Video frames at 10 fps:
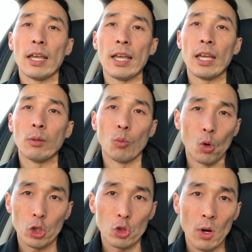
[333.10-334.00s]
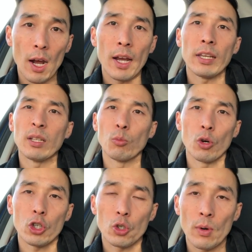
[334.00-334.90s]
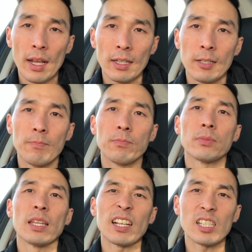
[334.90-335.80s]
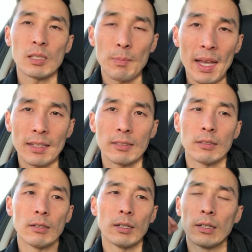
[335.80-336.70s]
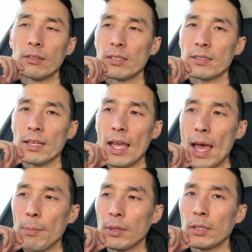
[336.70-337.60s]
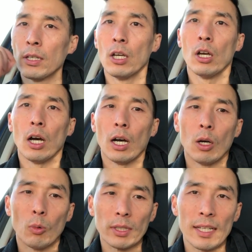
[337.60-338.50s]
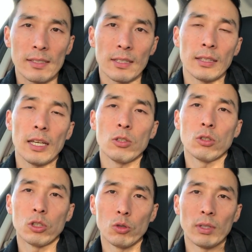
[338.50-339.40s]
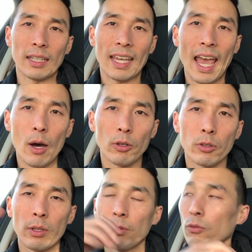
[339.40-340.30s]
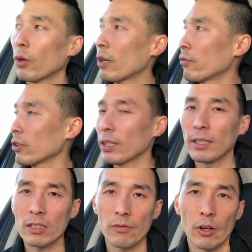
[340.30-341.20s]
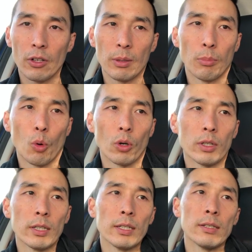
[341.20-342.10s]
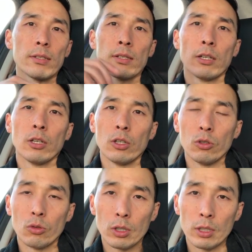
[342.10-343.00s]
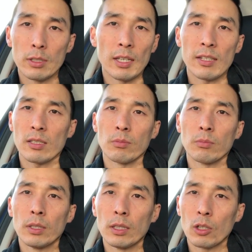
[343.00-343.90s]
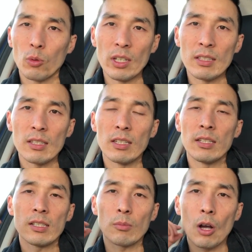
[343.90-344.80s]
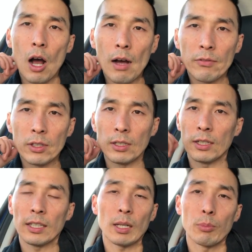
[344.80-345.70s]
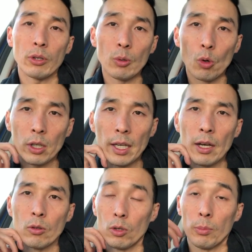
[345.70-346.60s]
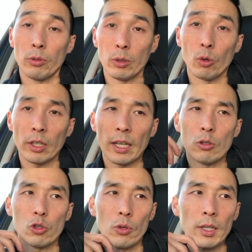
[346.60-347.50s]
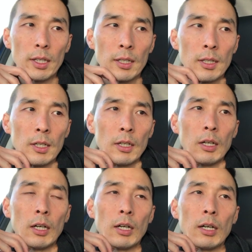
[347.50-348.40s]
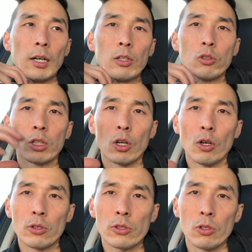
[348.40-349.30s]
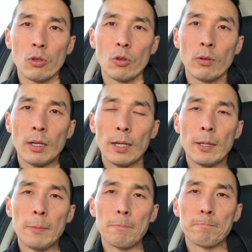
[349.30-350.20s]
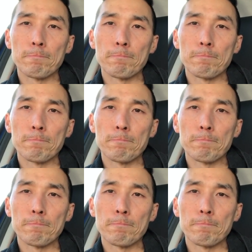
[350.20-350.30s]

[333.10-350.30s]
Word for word: and more dry and more shredded expect uh, this to happen uh, one last thing that you can do to counter it before i forget that's very important is you could take some uh, green tea some coffee kind of like a pre-workout or a pre-workout drink uh, you can also um,